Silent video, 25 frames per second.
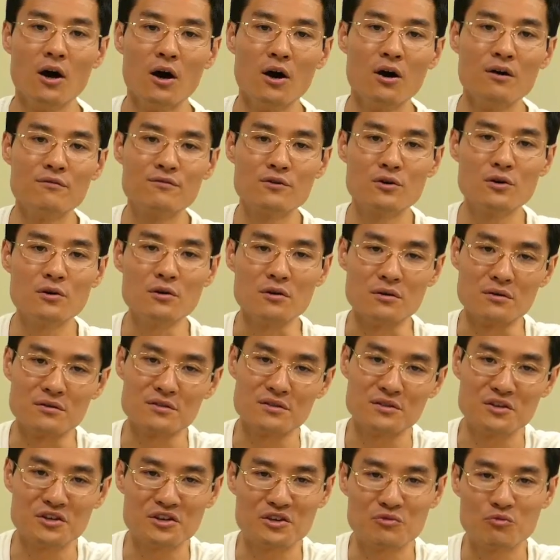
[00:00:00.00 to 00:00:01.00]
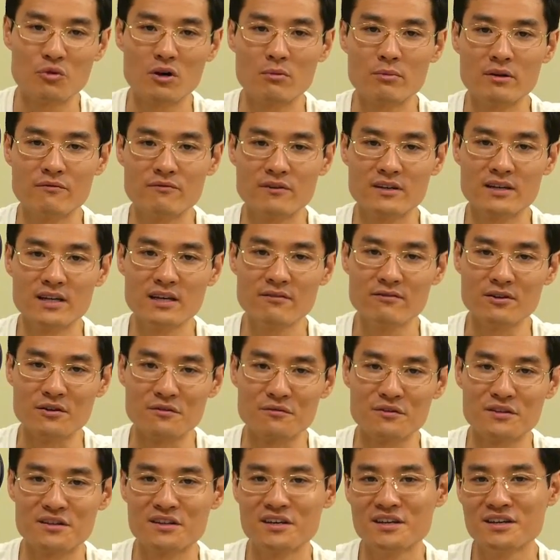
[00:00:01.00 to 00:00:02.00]
Of course, you could well be forgiven
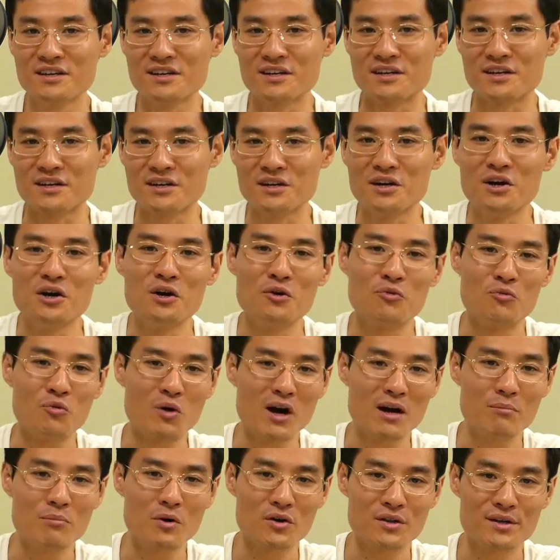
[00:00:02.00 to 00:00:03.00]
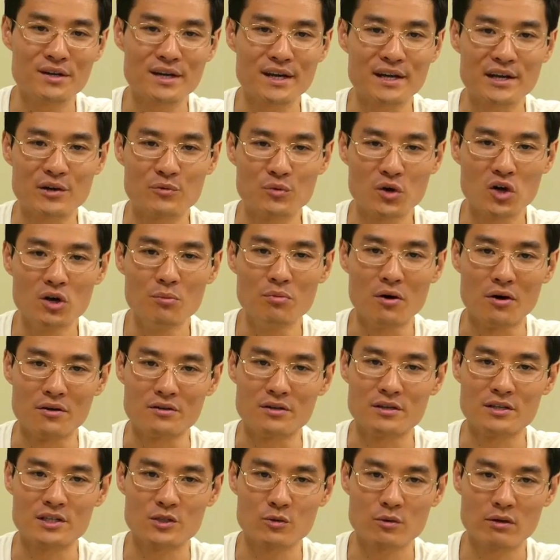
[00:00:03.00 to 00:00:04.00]
for thinking, why bother getting a robot
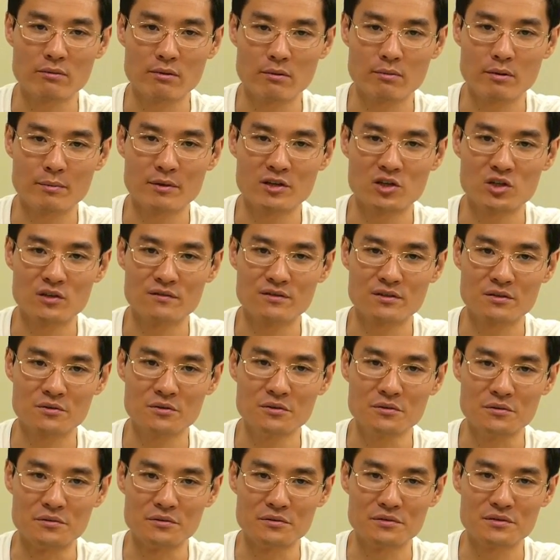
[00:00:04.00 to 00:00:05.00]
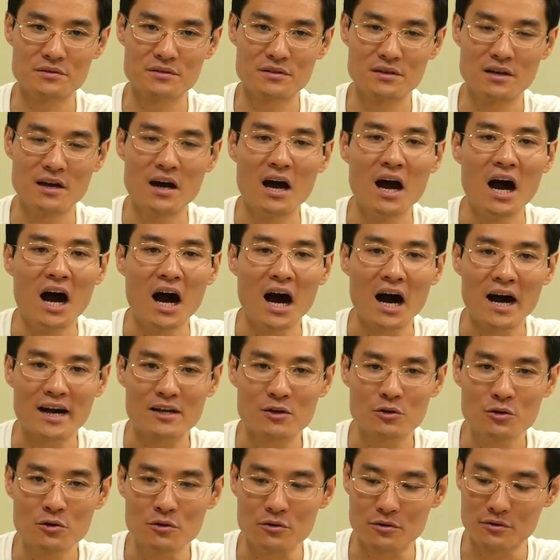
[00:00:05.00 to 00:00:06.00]
to sweep up a bunch of screws? I
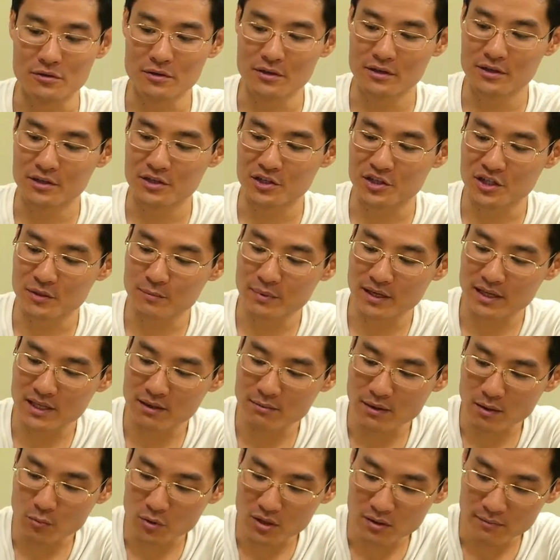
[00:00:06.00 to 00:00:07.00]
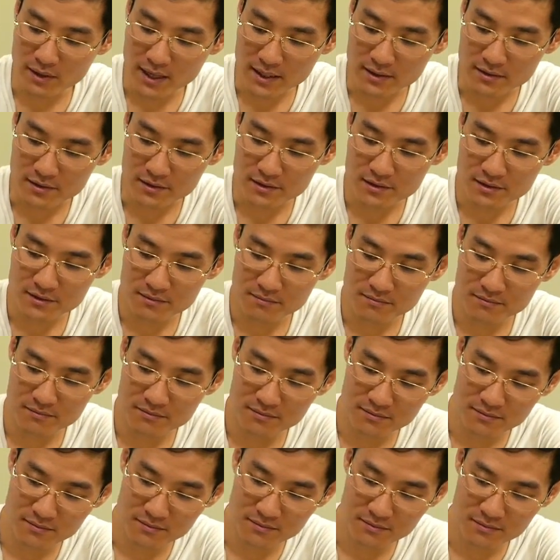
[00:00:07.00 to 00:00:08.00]
could just pick them up with a magnet.
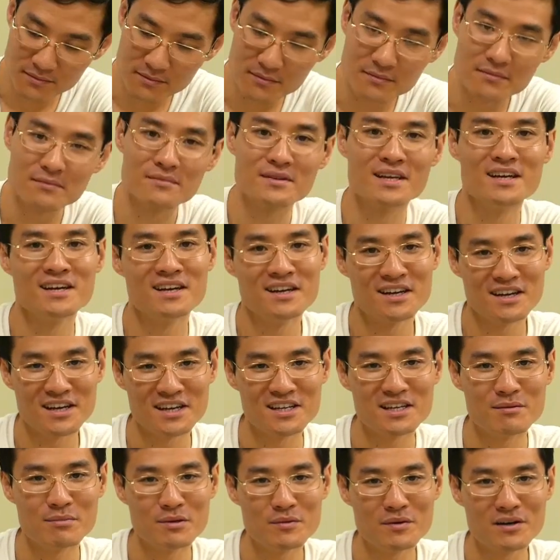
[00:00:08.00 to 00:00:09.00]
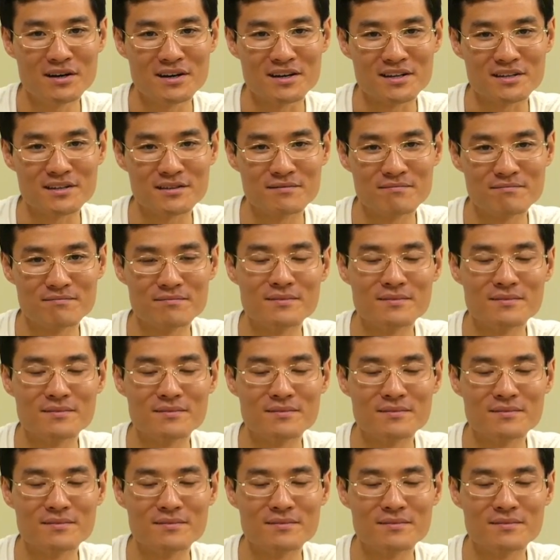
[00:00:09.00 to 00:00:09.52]
And you'd be right.